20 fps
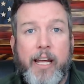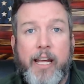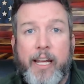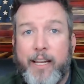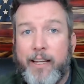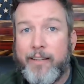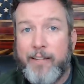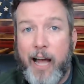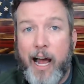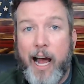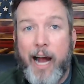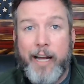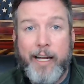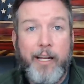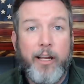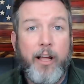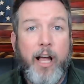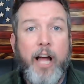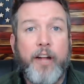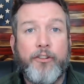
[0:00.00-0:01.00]
his
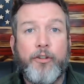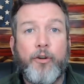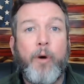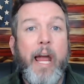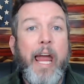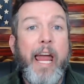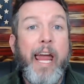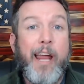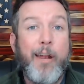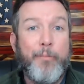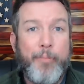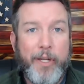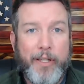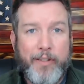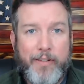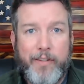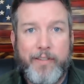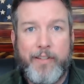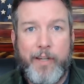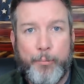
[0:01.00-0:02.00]
ideological and
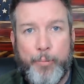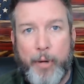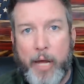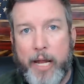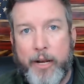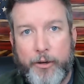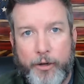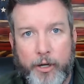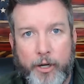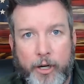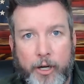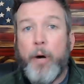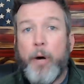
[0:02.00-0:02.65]
business competitor.